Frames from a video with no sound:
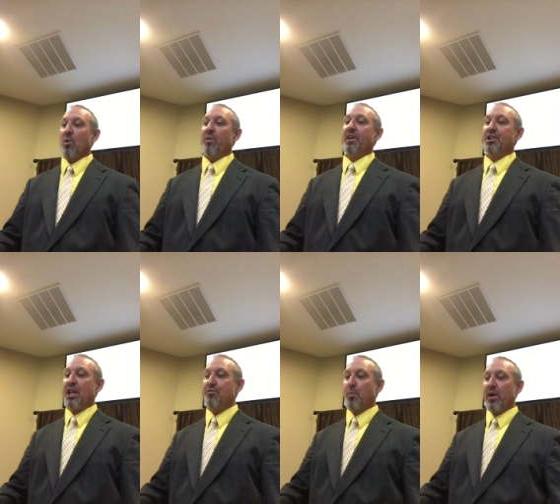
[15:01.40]
When the
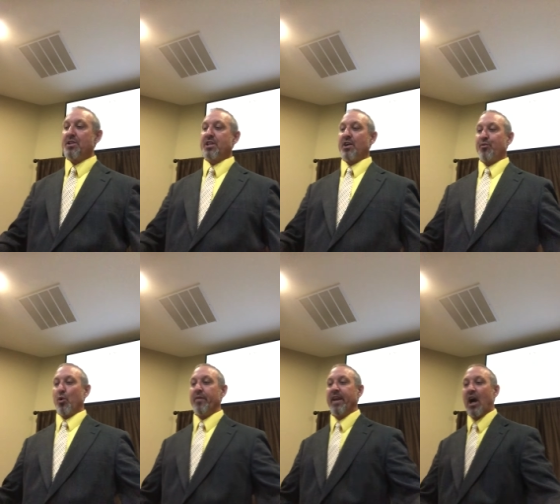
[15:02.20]
chief priests
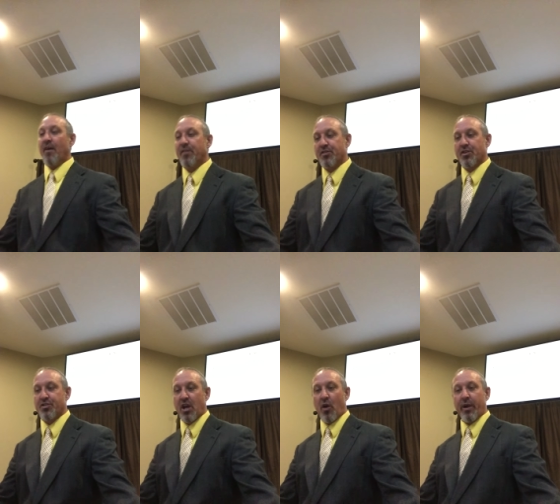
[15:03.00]
therefore and the officers
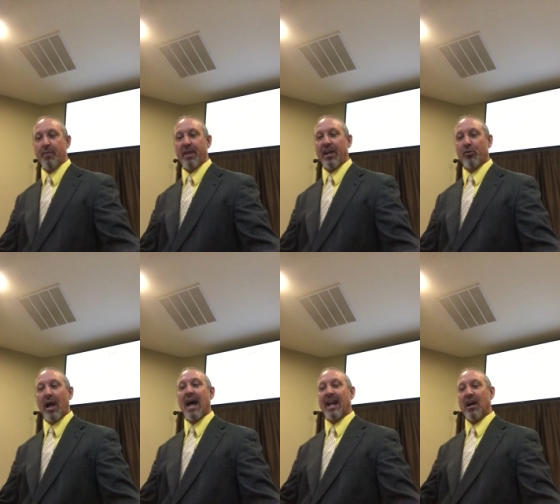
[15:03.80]
saw him, they
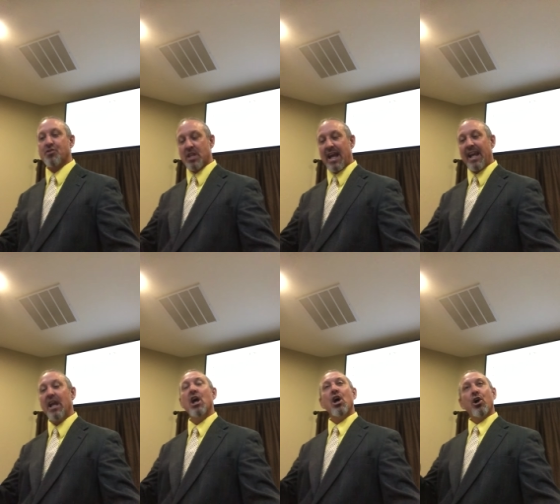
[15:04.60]
cried out, saying,
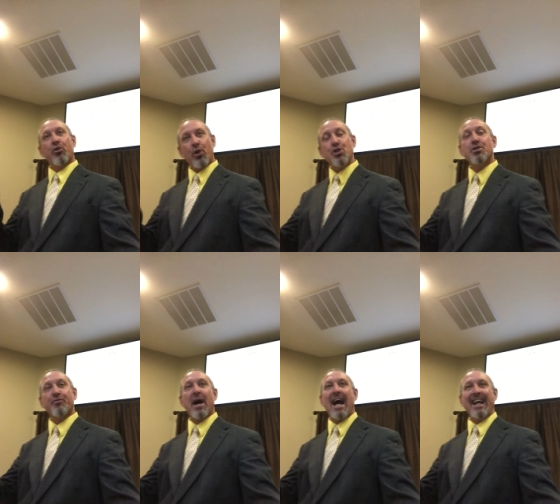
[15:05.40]

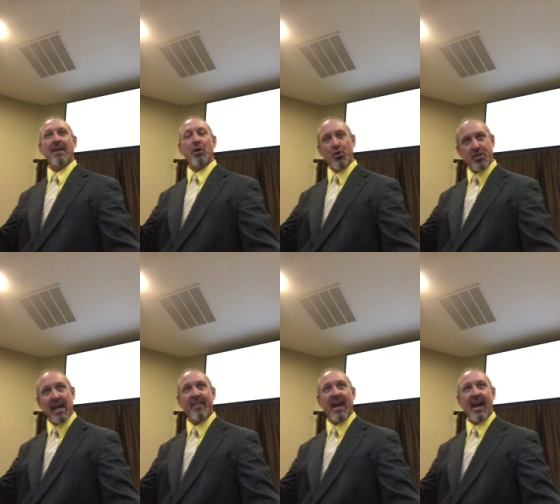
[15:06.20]
Crucify him. Who
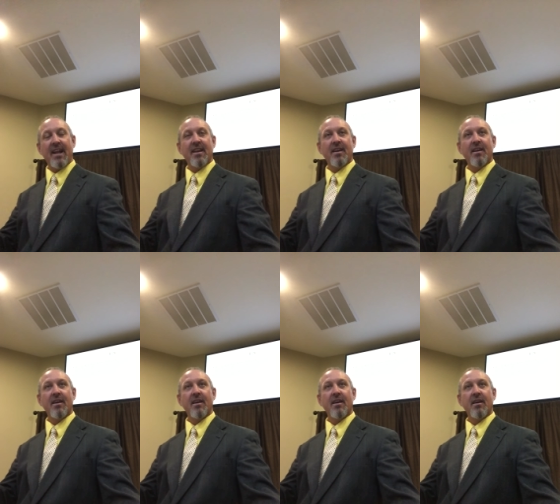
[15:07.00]
said that?
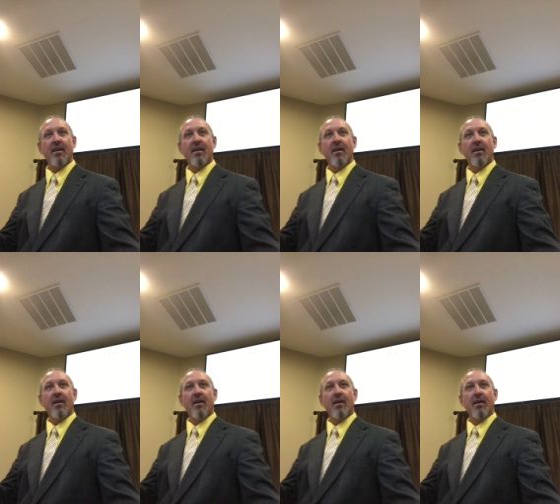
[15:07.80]

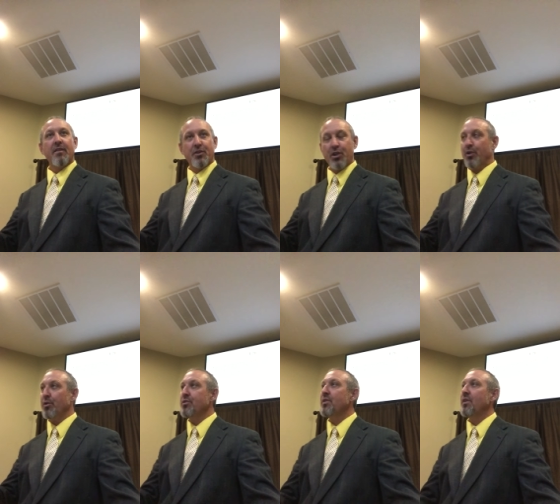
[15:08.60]
The
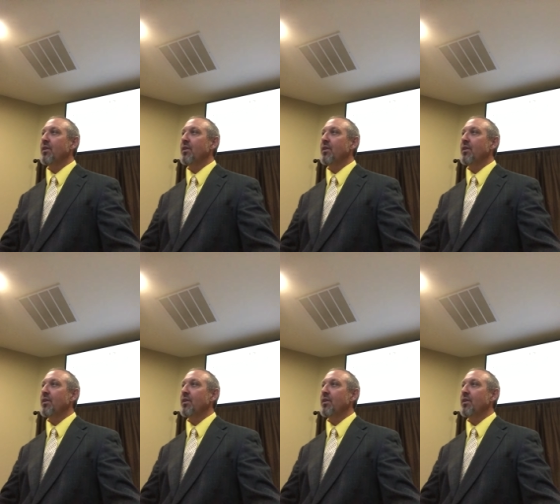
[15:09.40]
Jews.